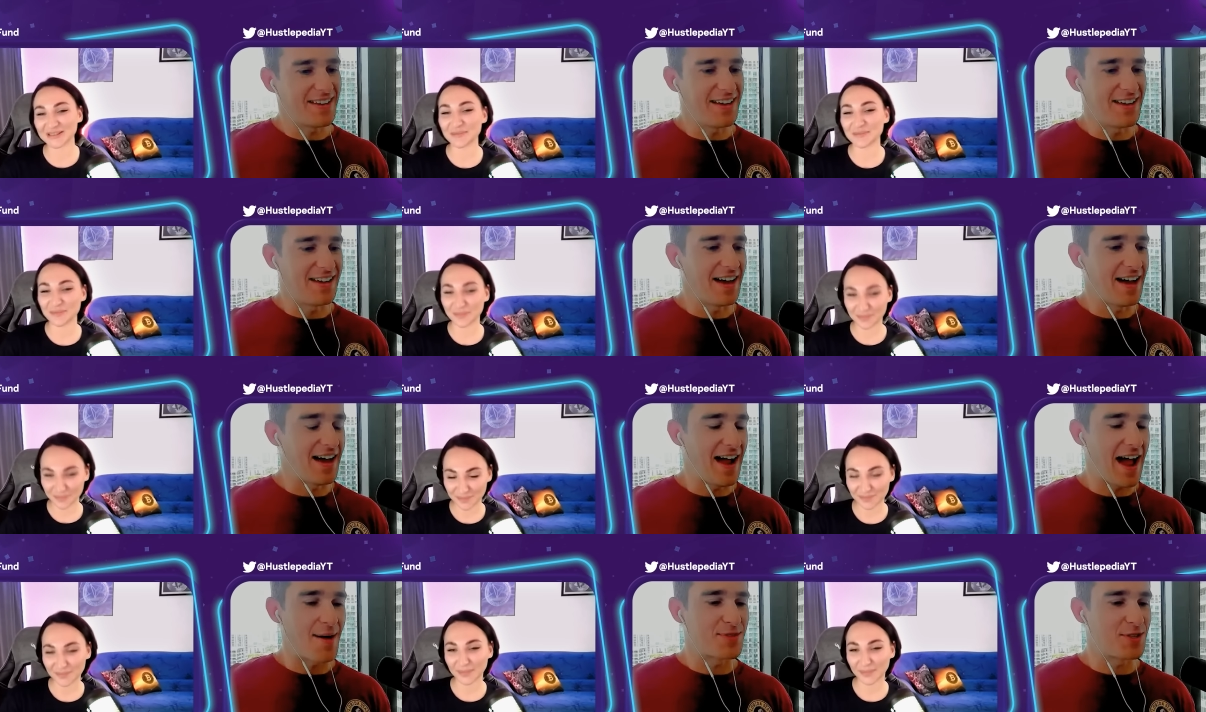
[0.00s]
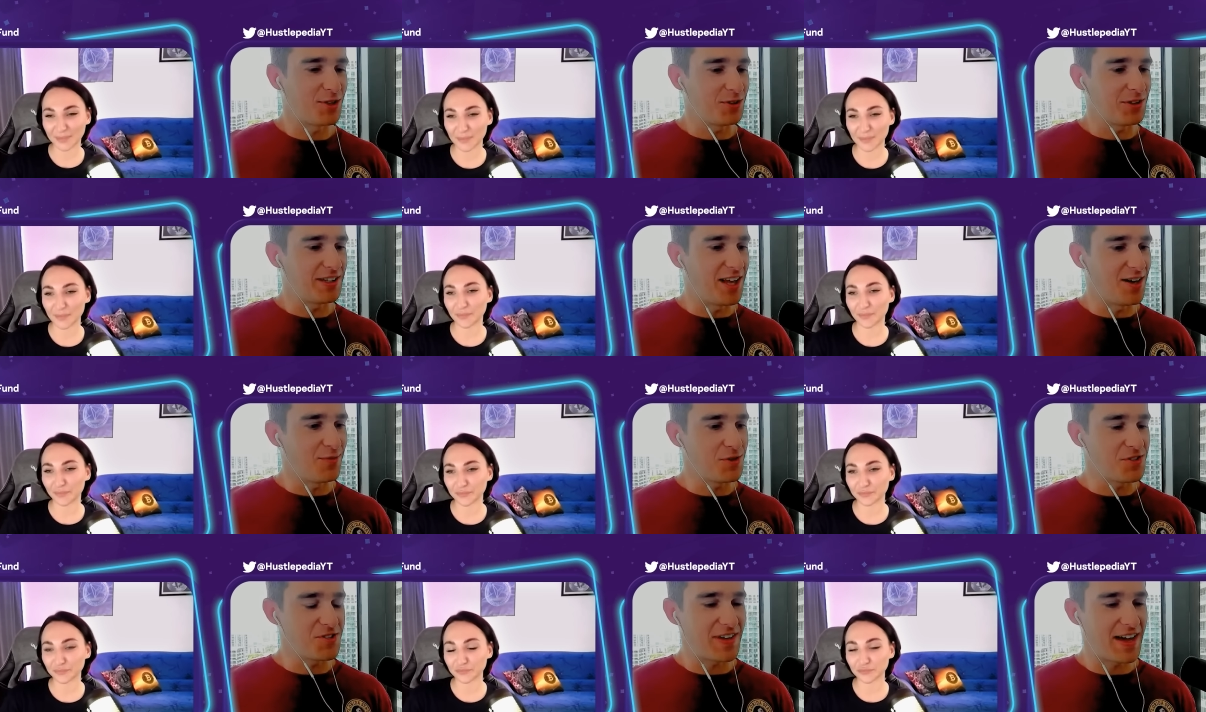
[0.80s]
Speaker 1: Uh, I absolutely love
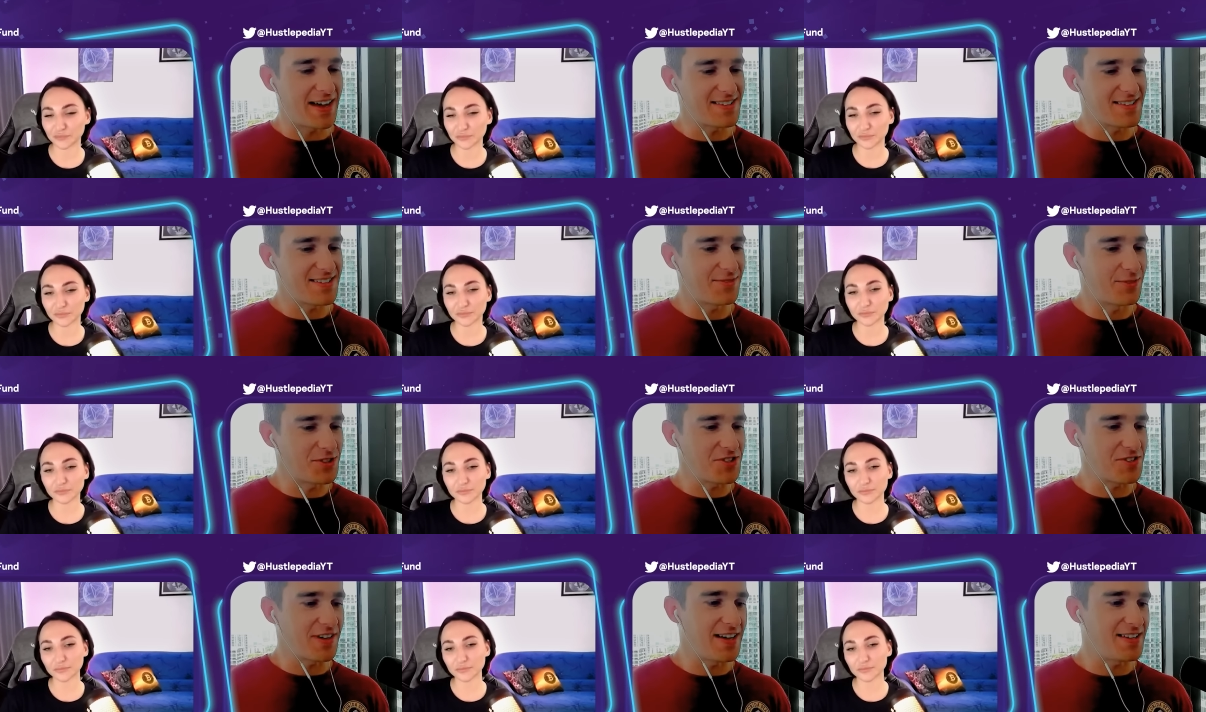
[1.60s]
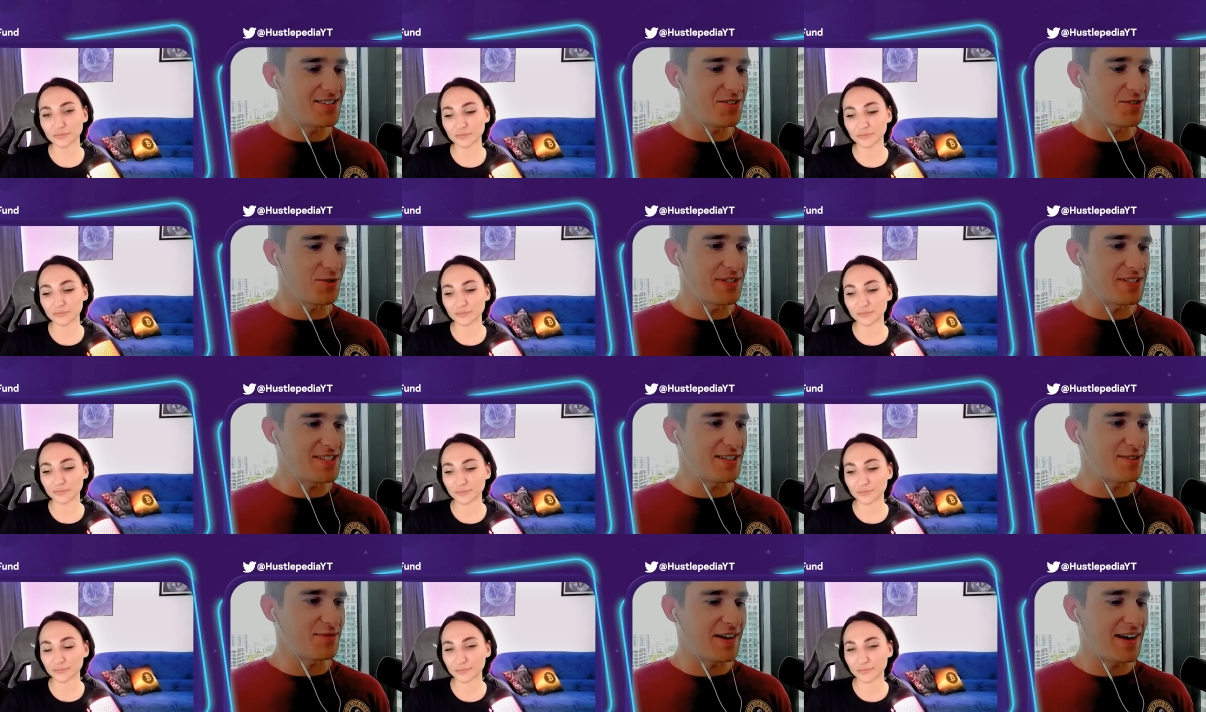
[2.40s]
what you guys what you guys do at
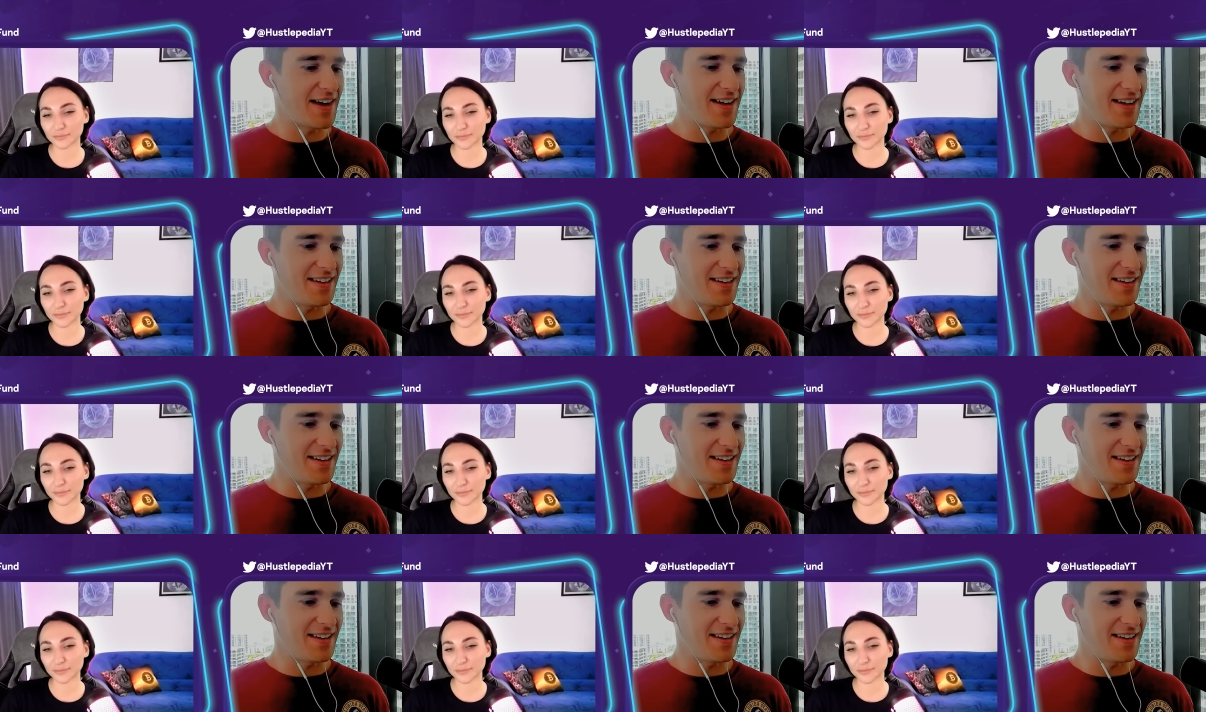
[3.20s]
Seedify,